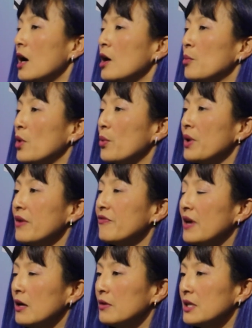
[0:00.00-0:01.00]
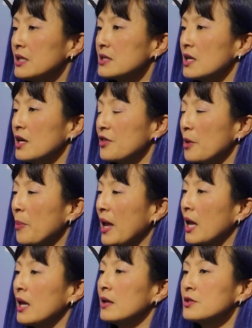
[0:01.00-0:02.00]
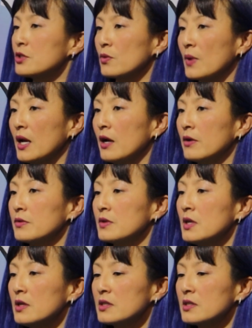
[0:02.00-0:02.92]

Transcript: What we have found is the pains around